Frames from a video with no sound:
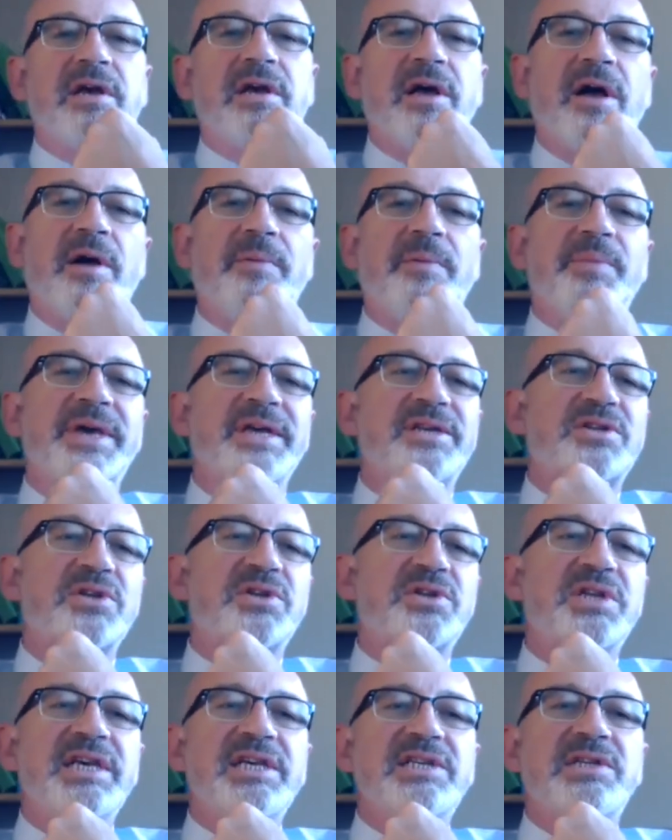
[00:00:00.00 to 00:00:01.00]
Um, it's
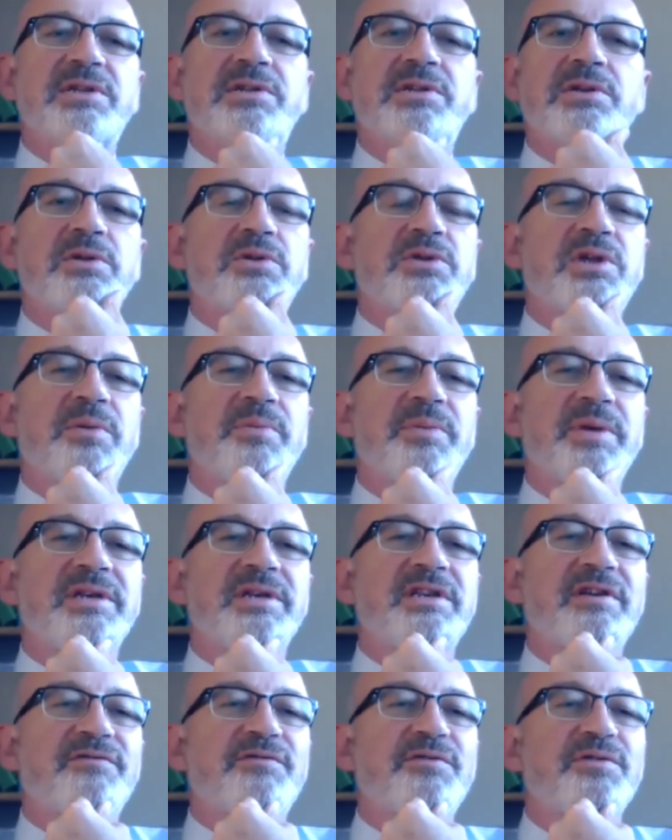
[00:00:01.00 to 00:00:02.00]
as easy to do something
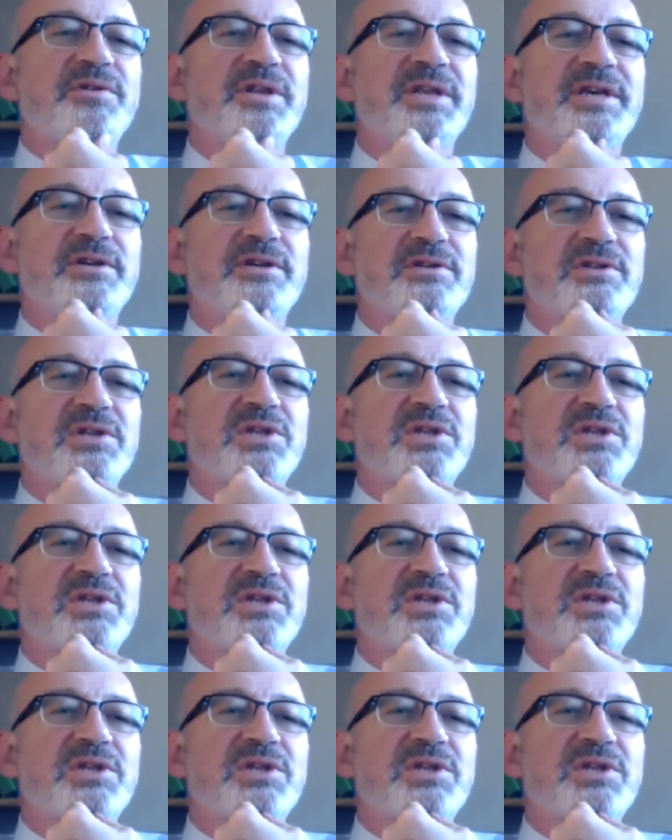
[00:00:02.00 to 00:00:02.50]
differently as the